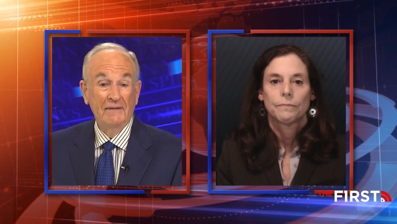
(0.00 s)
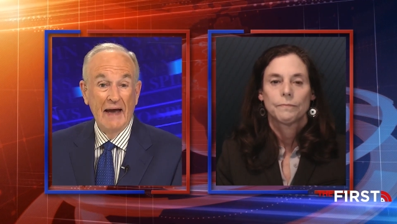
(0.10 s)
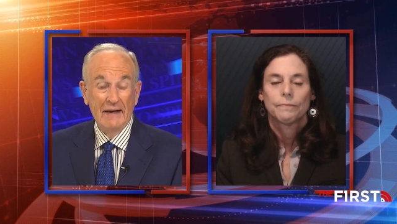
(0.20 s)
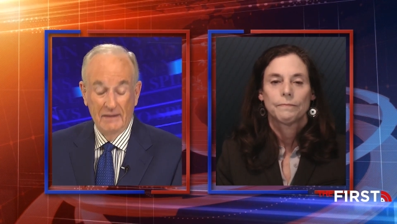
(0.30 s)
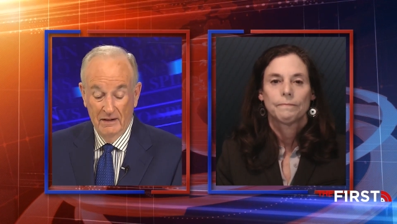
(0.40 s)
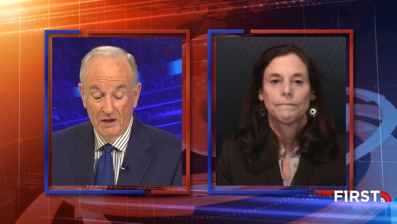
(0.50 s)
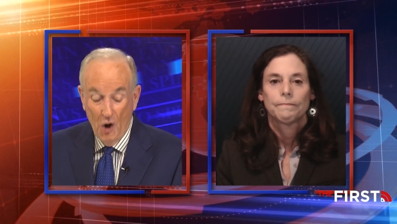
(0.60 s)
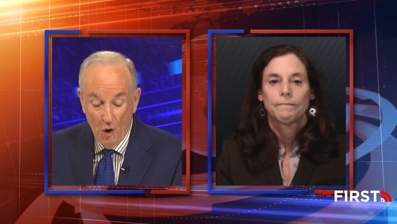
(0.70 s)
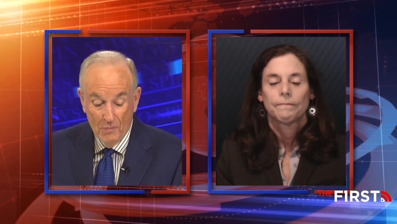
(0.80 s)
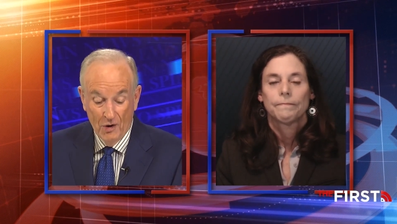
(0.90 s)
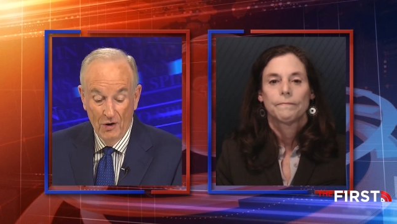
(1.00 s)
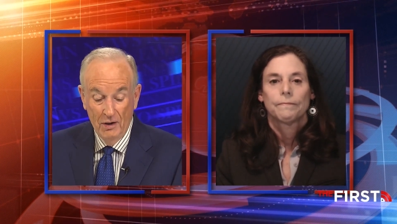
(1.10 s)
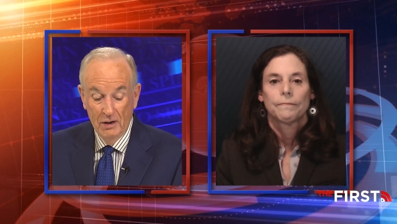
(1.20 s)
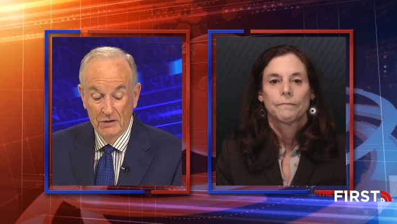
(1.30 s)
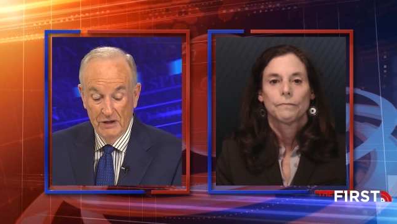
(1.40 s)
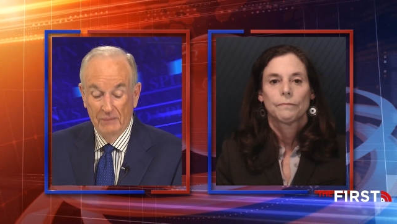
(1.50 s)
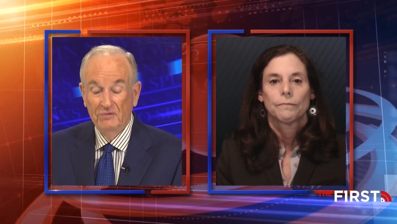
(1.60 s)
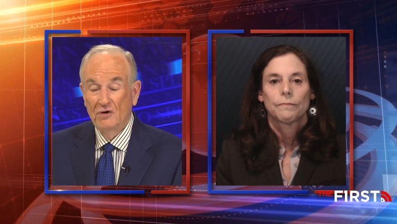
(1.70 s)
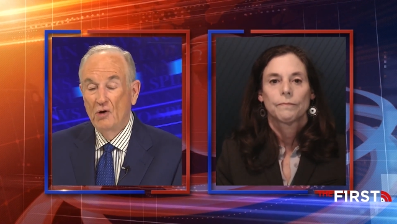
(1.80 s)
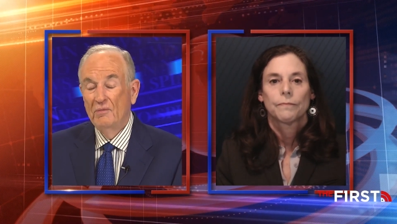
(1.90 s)
Speaker 1: that the Comer, James
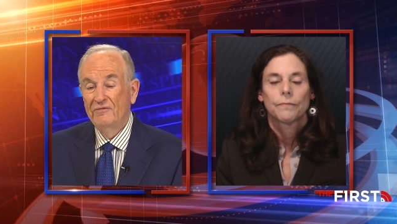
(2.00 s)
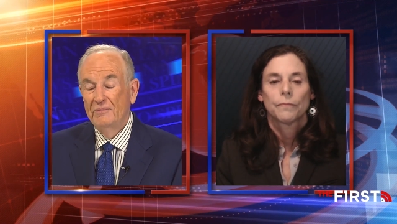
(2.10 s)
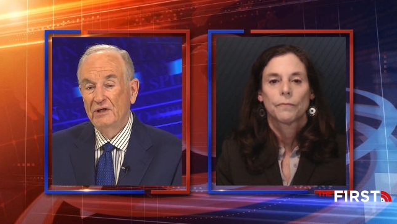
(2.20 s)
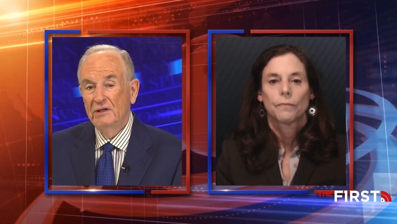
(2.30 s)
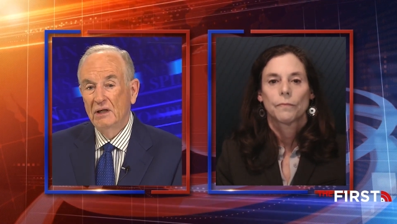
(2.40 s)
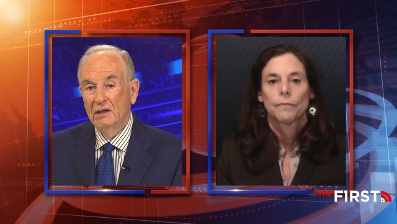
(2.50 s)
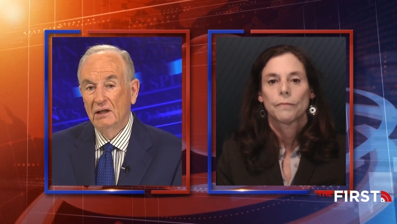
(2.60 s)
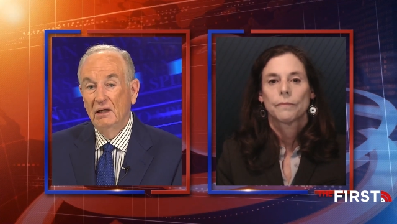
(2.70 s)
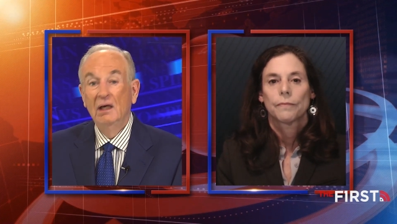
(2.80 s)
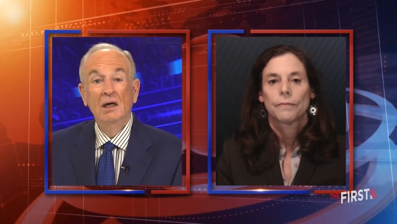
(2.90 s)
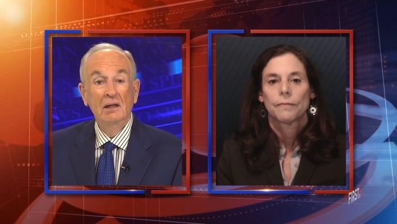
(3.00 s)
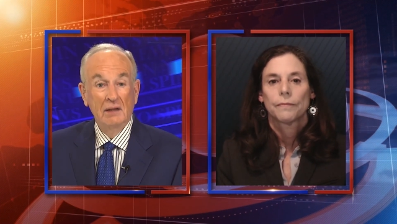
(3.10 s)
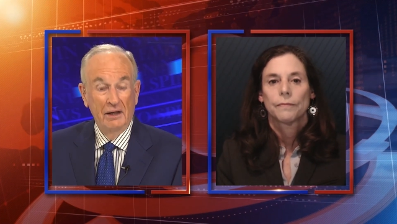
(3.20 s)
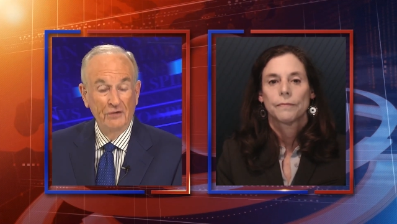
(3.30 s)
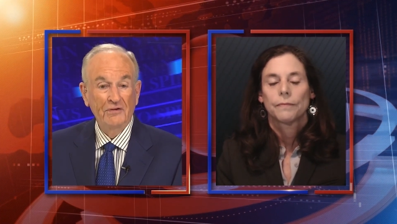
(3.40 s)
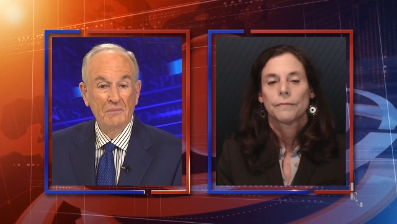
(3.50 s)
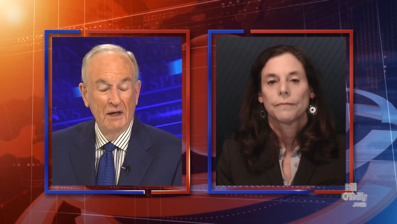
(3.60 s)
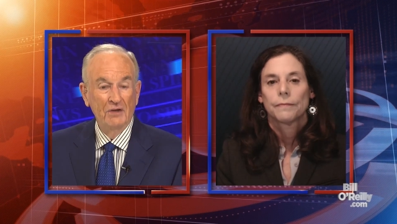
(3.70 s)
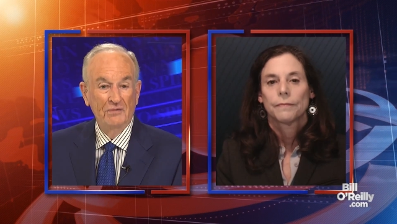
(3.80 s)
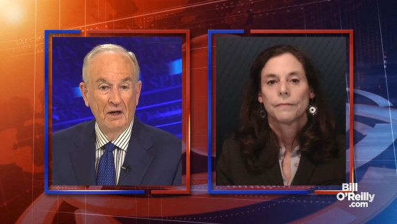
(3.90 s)
Comer from Kentucky, that his committee
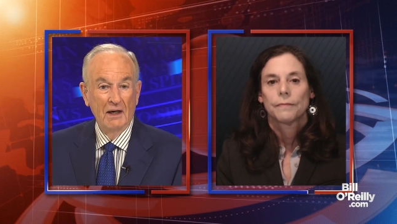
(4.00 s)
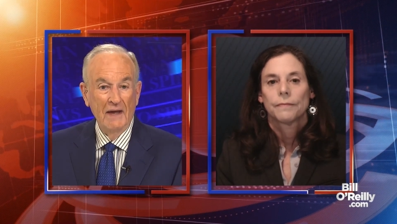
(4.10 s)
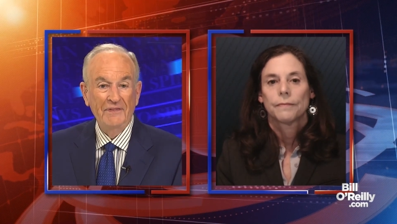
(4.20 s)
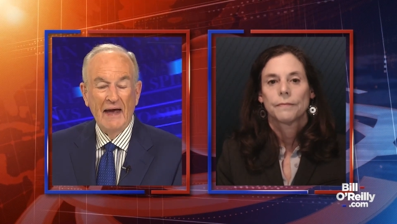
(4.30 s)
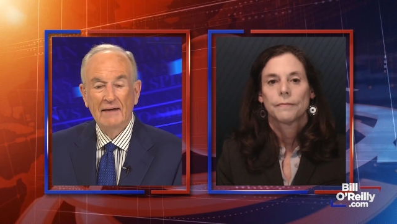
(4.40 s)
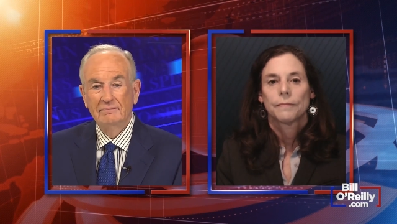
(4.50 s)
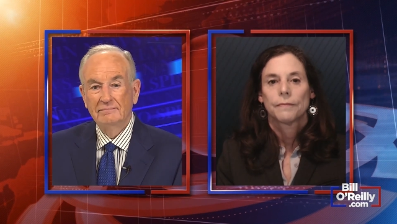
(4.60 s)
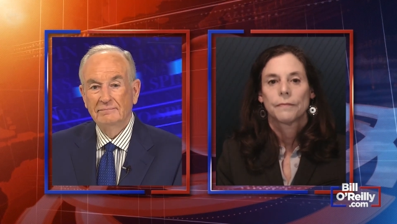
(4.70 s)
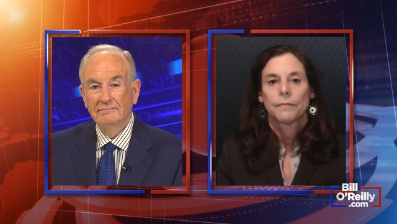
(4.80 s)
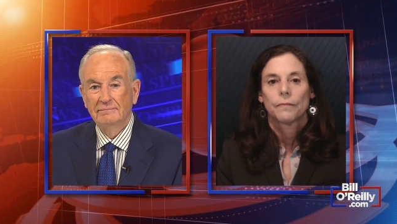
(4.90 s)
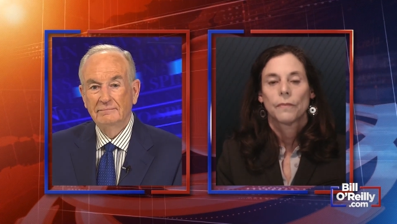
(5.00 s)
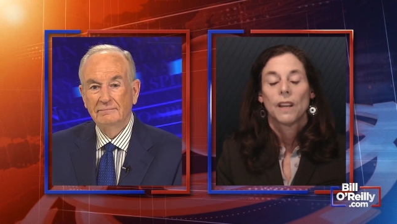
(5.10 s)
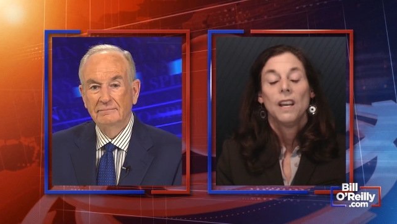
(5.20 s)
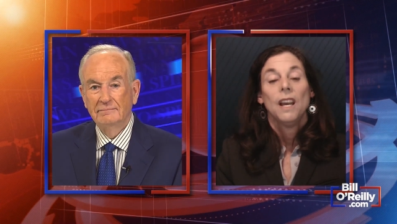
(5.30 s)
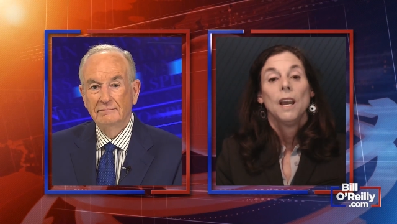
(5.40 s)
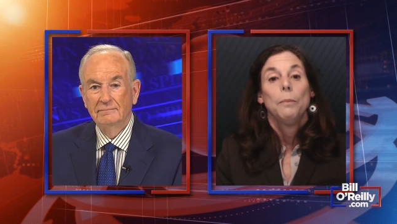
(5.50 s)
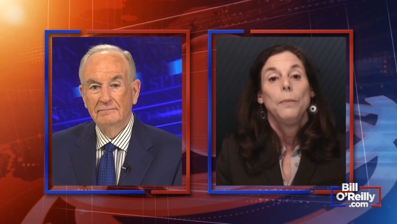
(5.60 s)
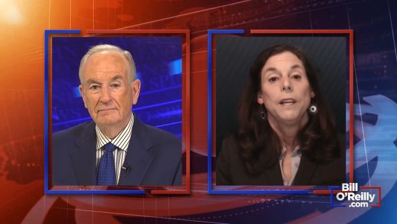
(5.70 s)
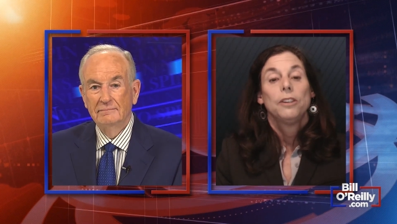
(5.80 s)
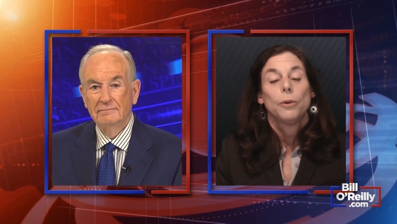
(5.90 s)
is going to get that?
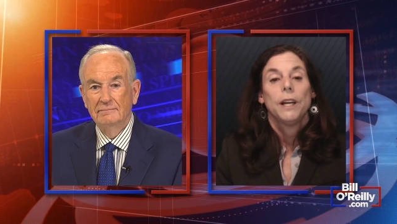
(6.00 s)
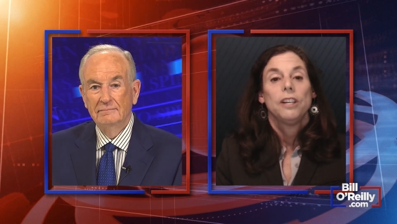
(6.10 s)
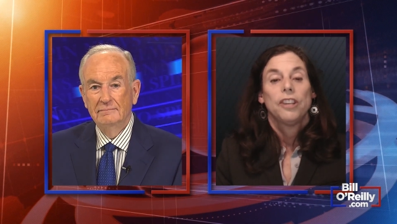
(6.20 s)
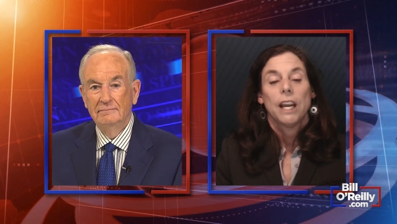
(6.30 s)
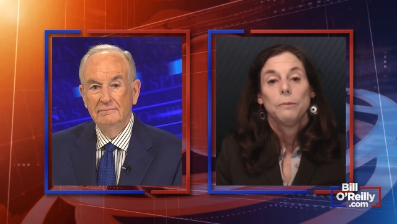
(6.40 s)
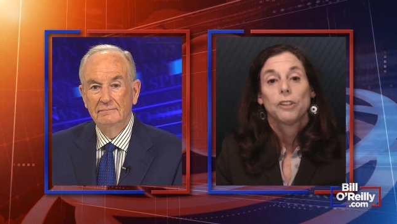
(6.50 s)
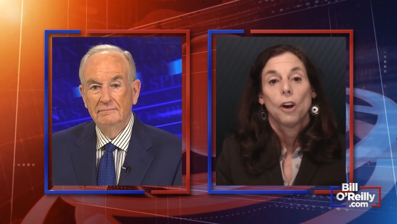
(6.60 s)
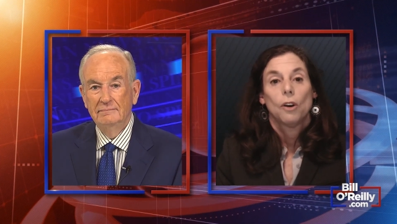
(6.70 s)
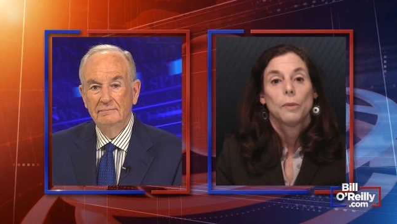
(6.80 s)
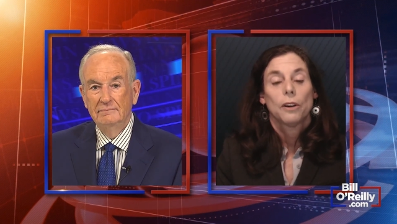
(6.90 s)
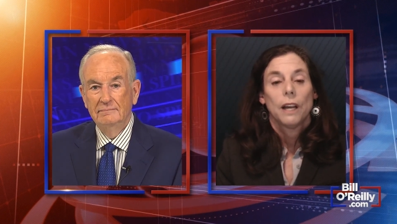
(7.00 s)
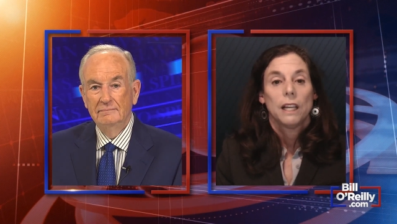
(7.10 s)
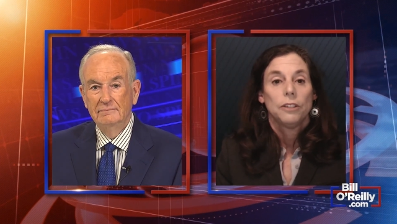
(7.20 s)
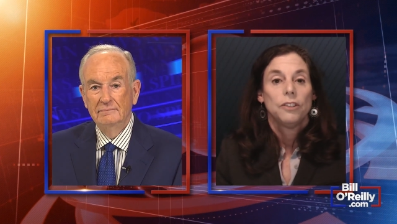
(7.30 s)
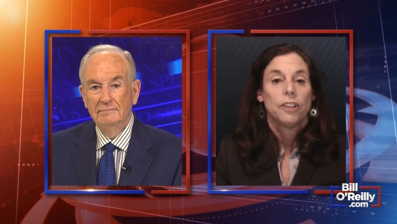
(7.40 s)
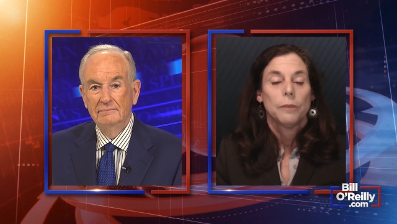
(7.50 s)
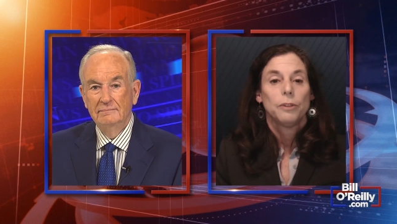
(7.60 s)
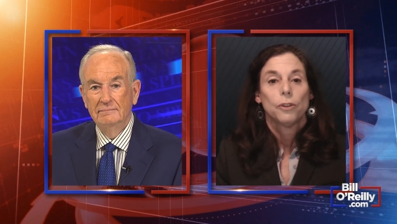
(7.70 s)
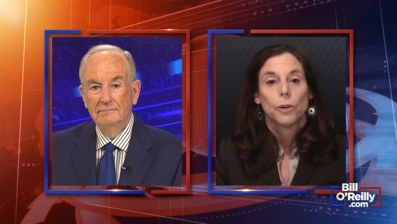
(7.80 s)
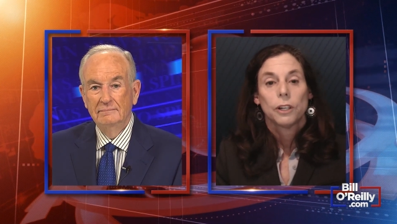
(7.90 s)
Speaker 2: Between James Comer and Jim
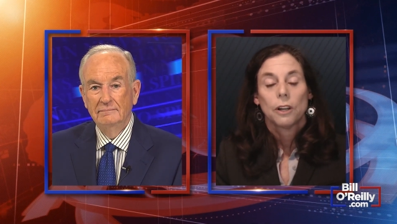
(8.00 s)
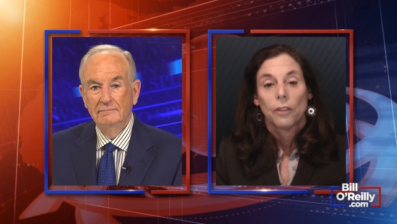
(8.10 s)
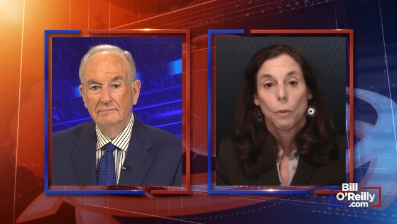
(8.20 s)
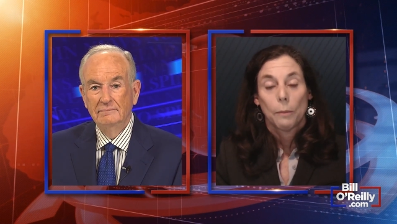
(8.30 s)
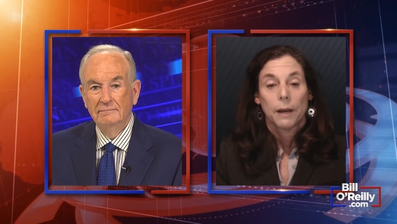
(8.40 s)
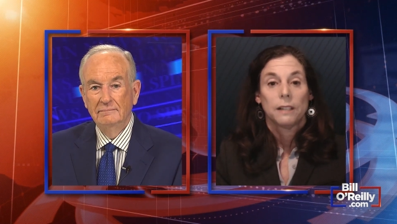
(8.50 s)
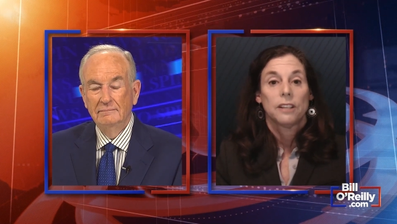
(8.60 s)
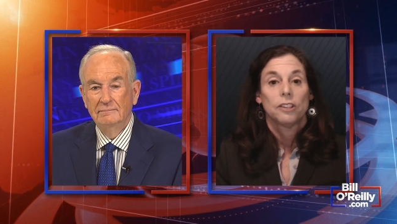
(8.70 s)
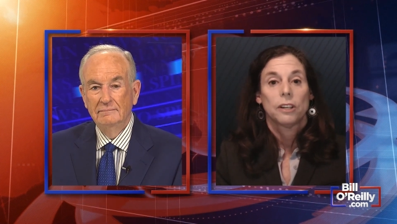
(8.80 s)
Jordan on the weaponization